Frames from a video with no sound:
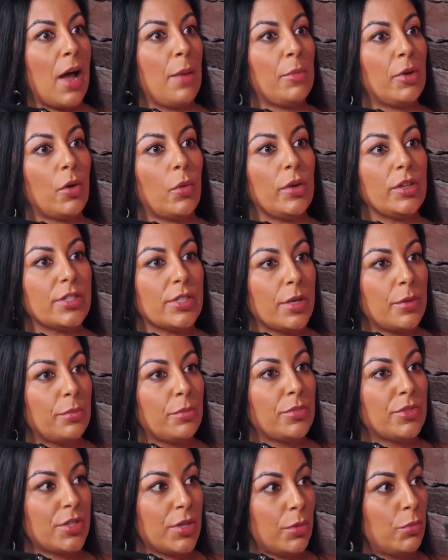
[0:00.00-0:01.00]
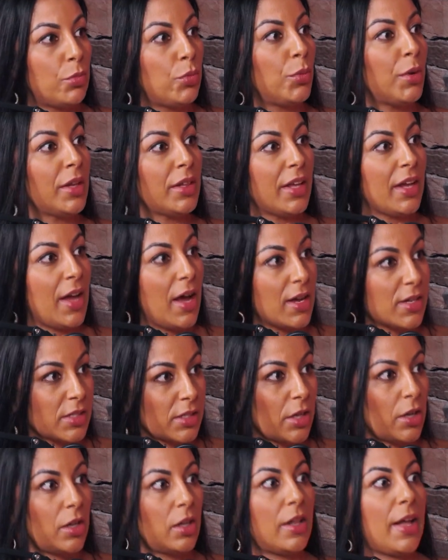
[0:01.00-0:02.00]
I'm going to really
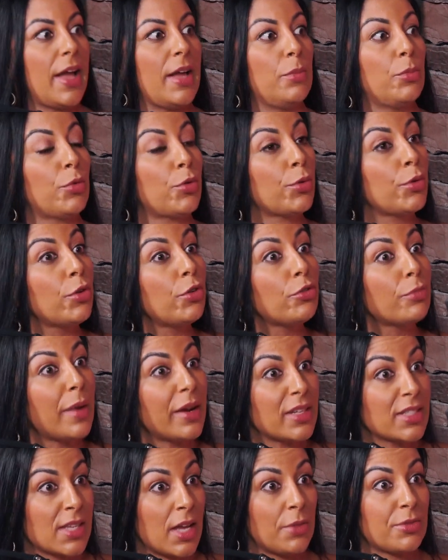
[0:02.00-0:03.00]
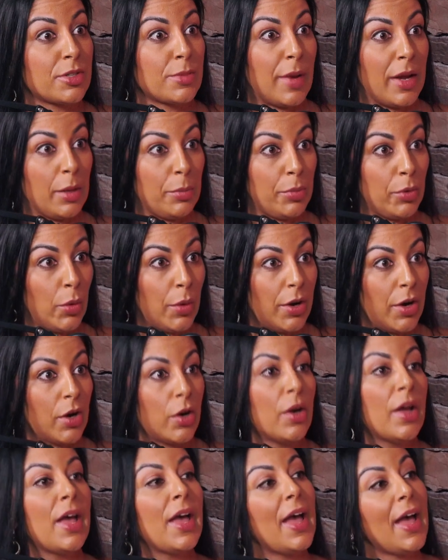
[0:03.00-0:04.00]
hustle and prove myself to my
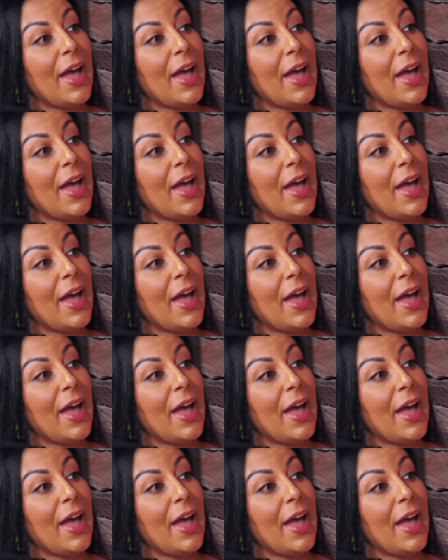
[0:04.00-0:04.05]
employer